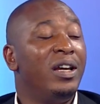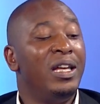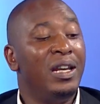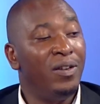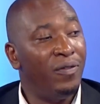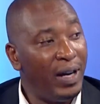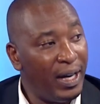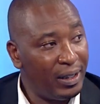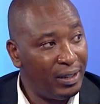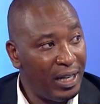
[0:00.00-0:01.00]
In
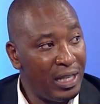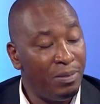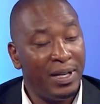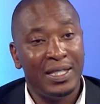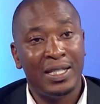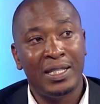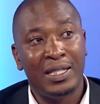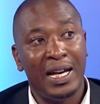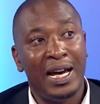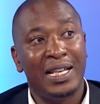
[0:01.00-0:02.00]
fact, as my
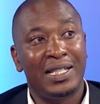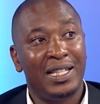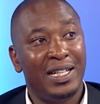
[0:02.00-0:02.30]
sister has said.